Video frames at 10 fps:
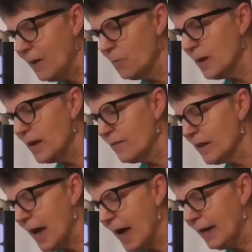and
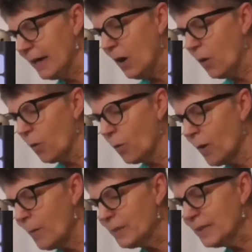we've got
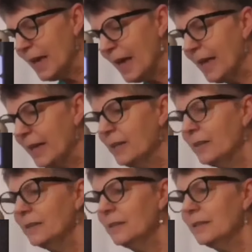
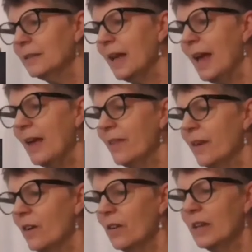reptiles, and
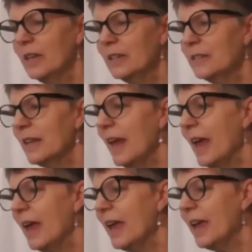there is
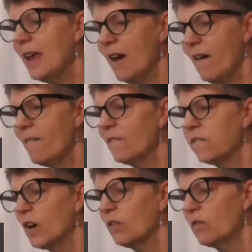a
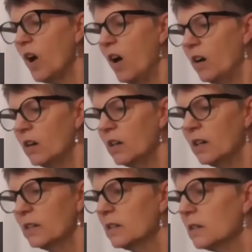frog.
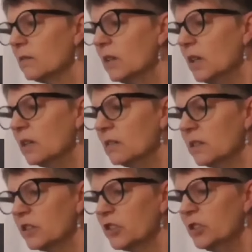Well,
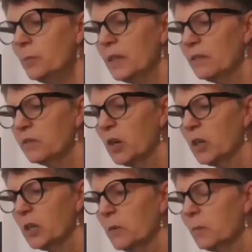there should be a
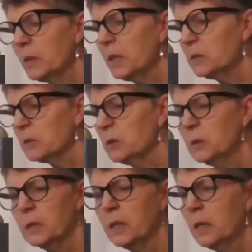frog in reptiles,
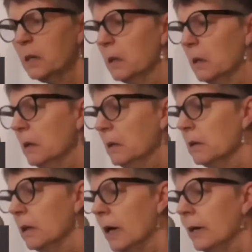shouldn't there?
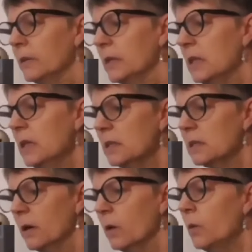I would think
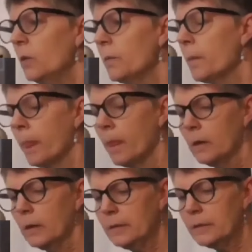so.
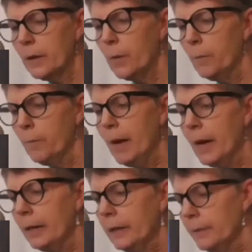Let's go
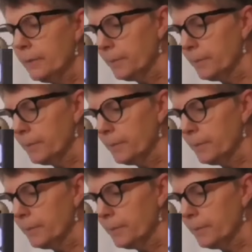back.